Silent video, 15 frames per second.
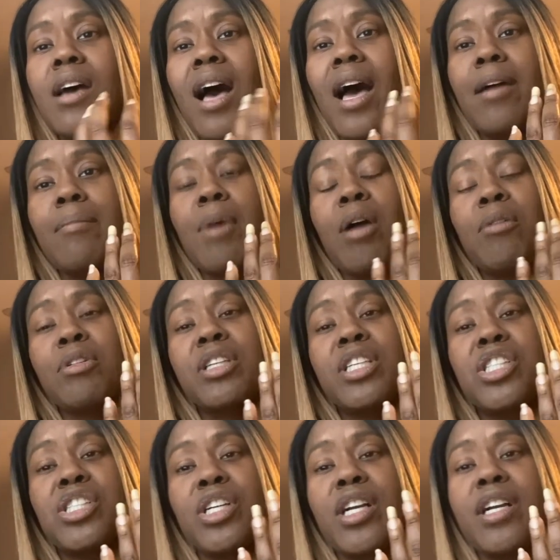I'm not really
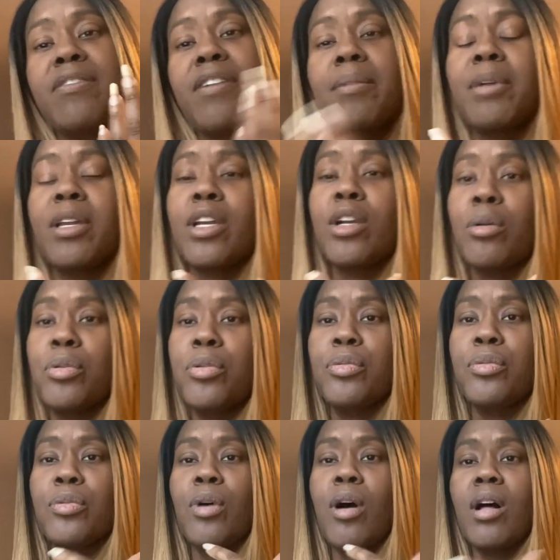sure if I'm going to go
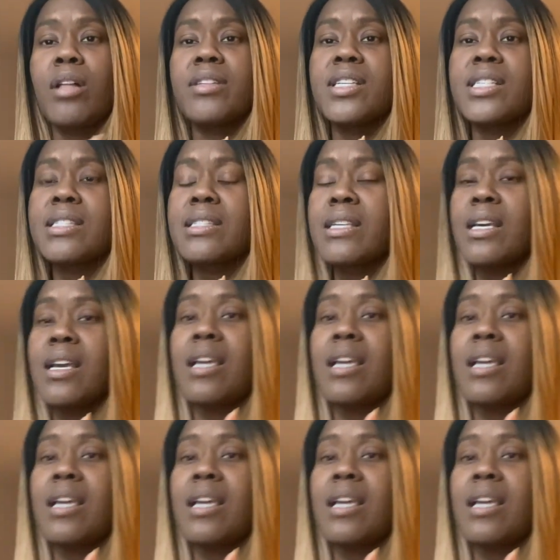through all this